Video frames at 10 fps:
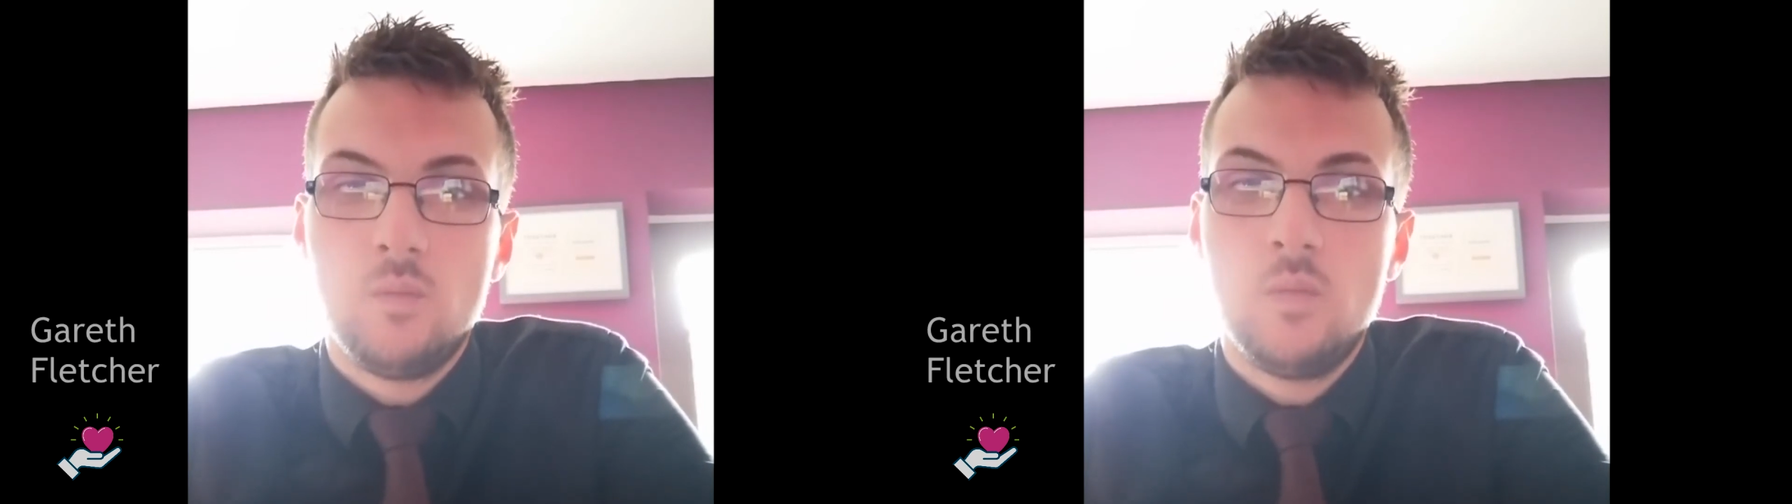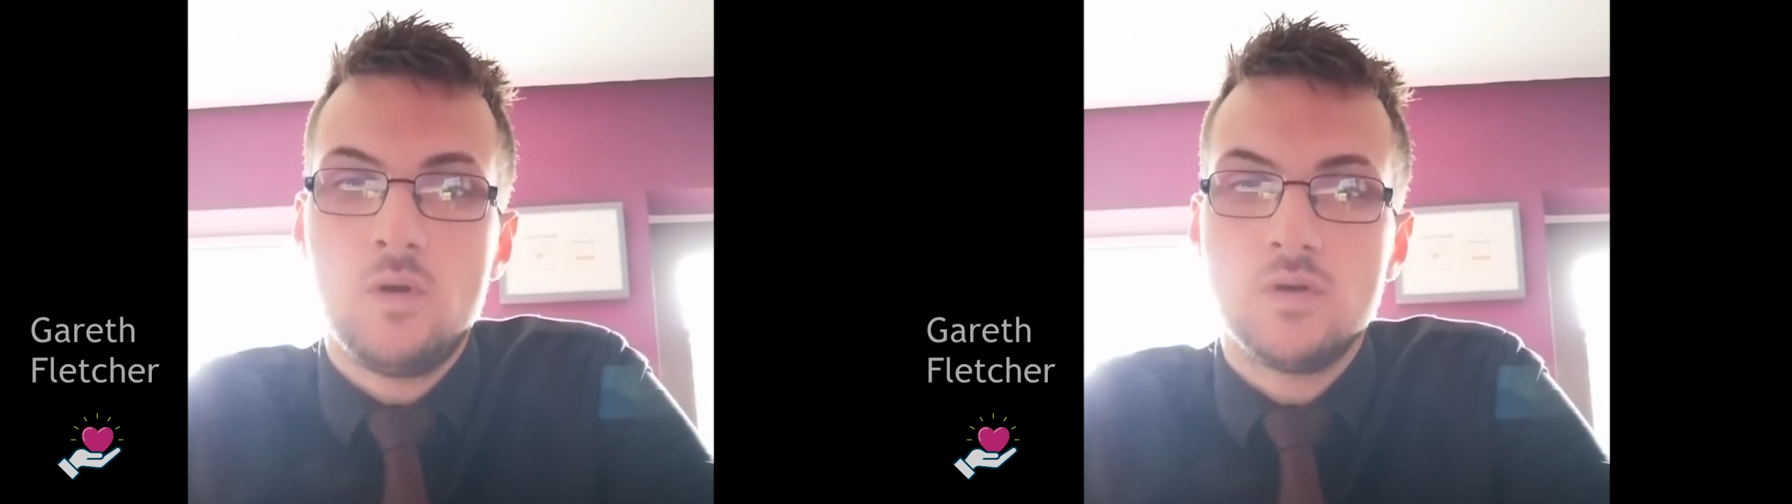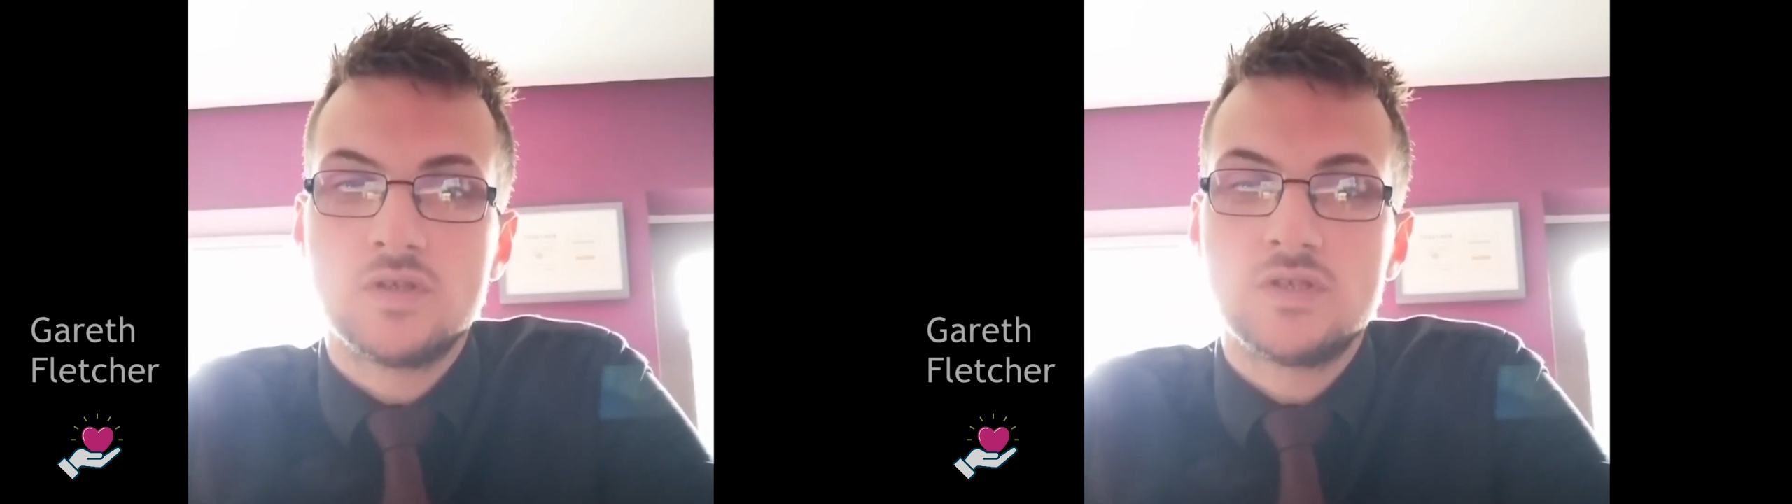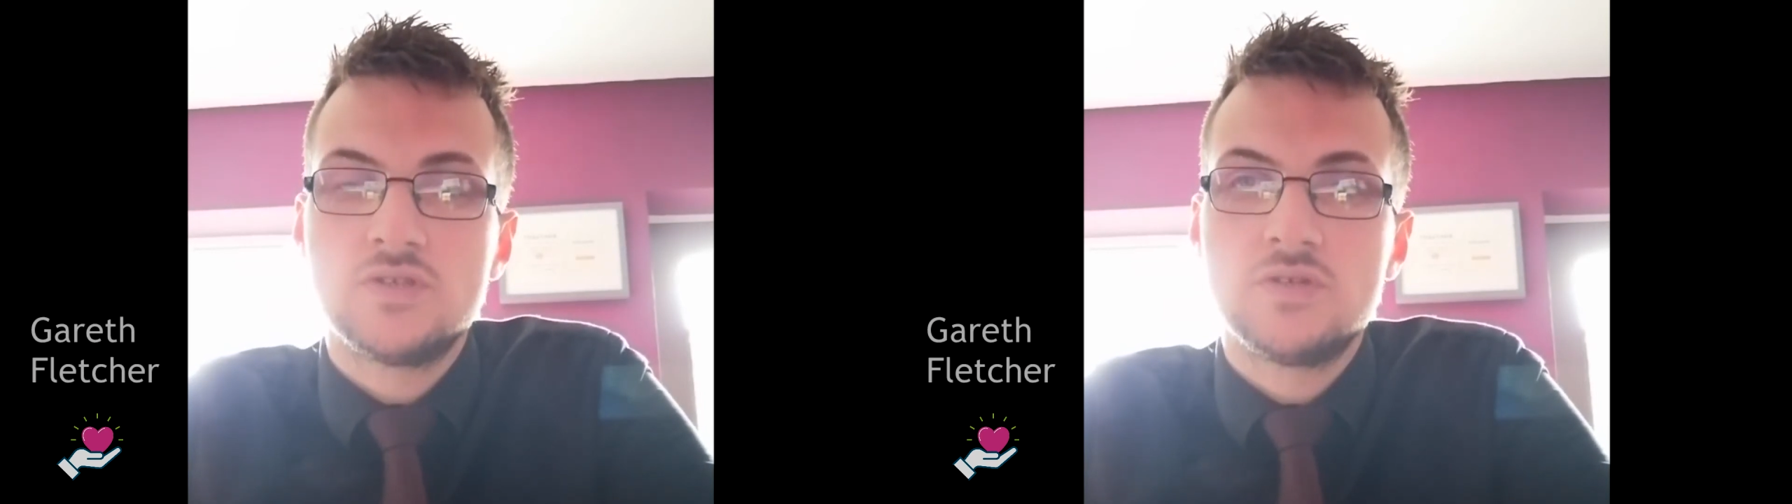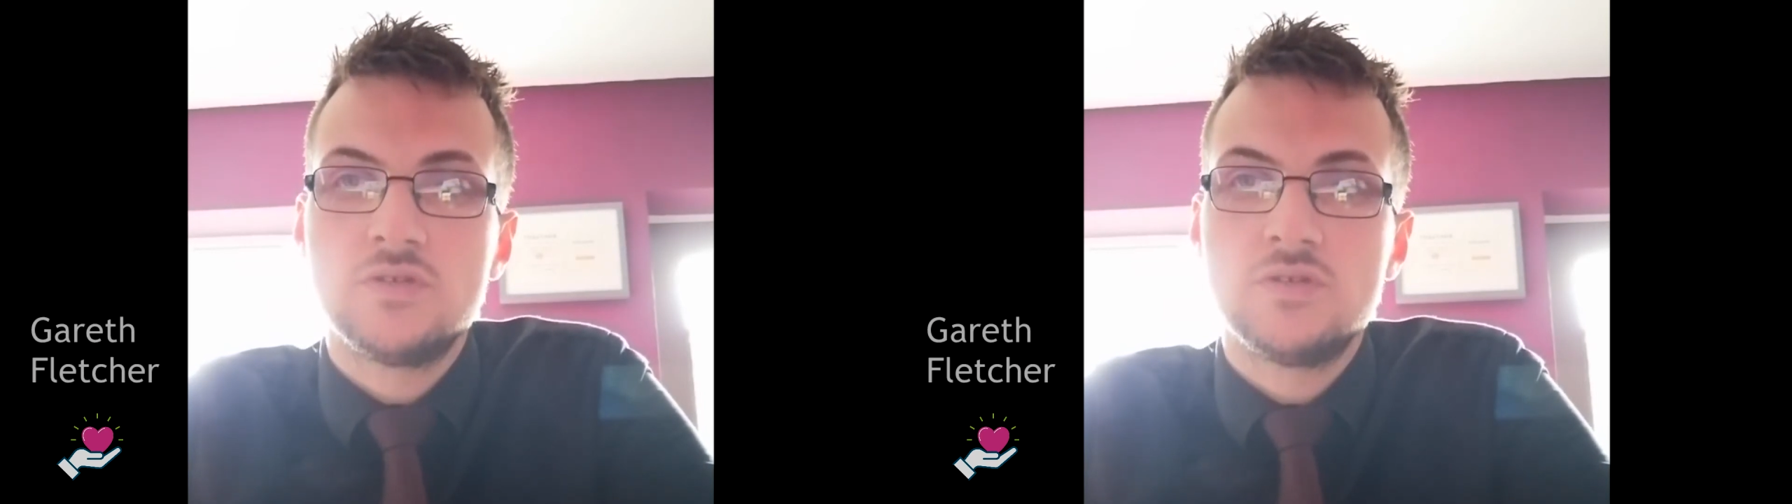
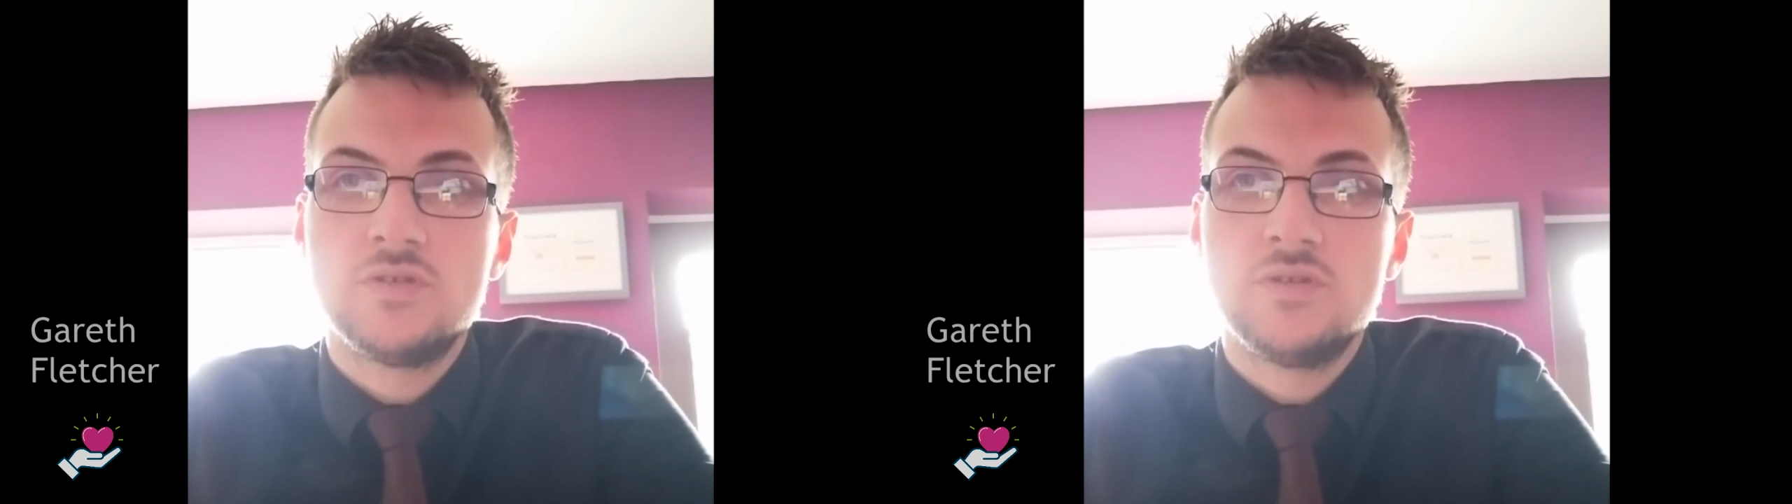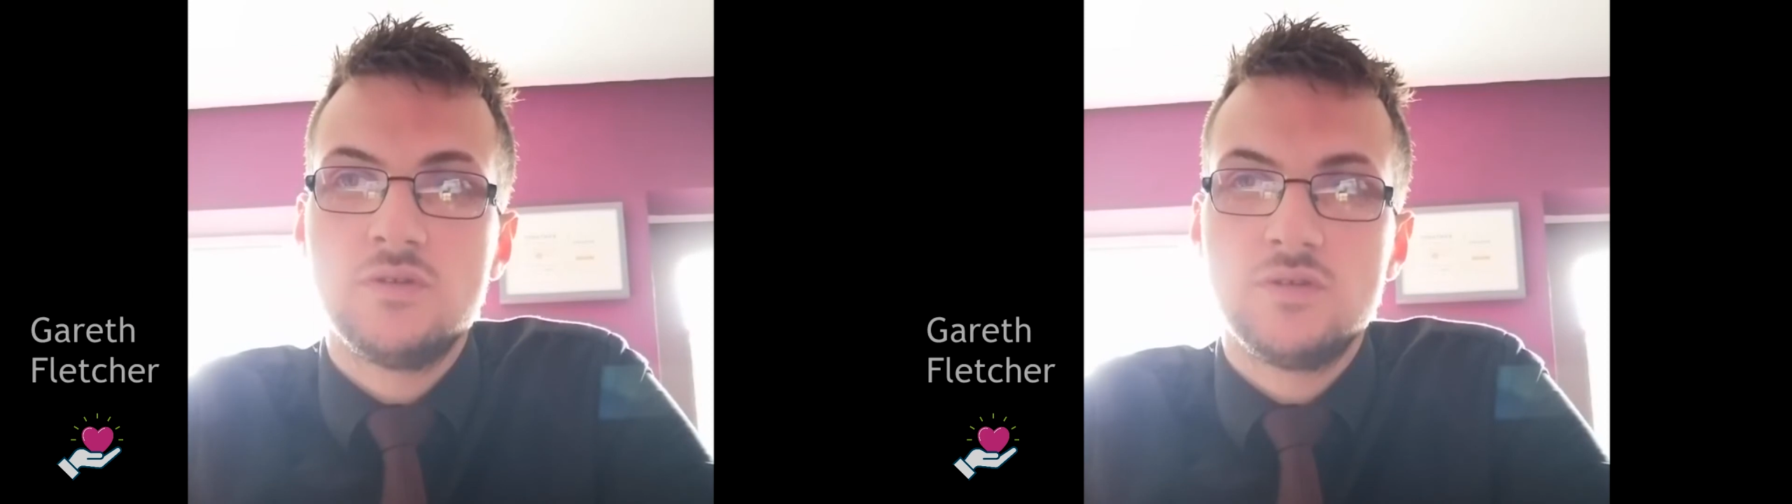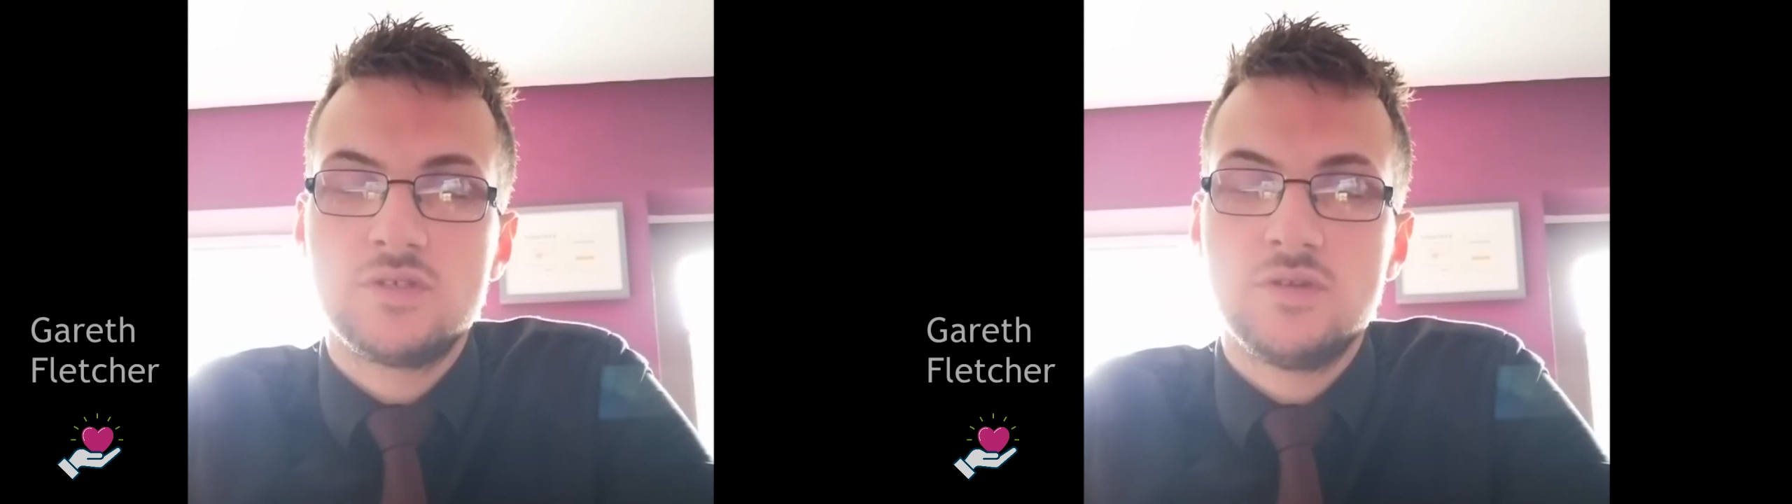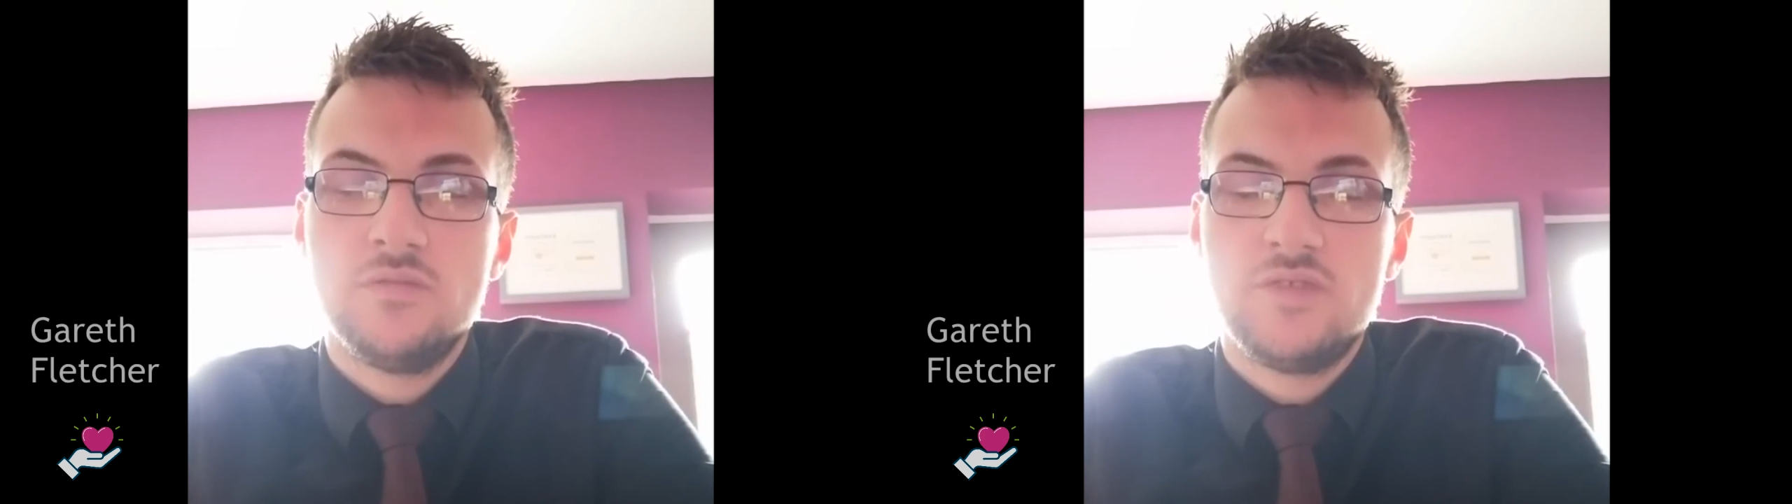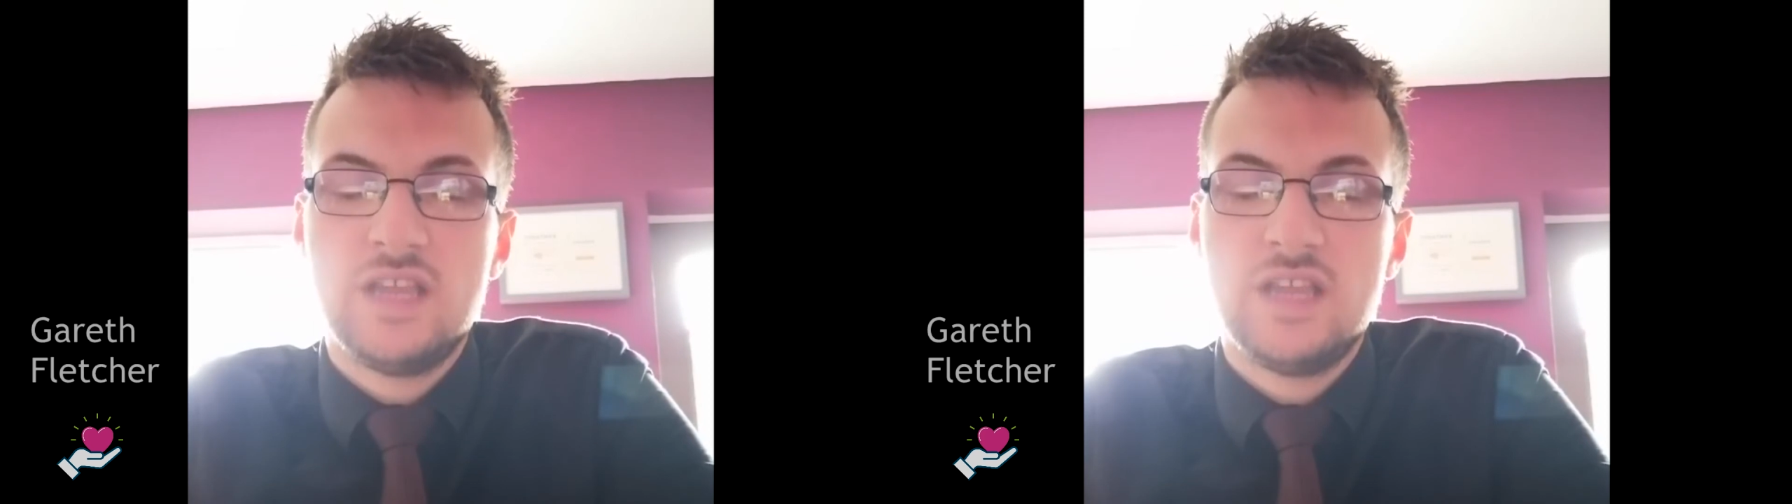was something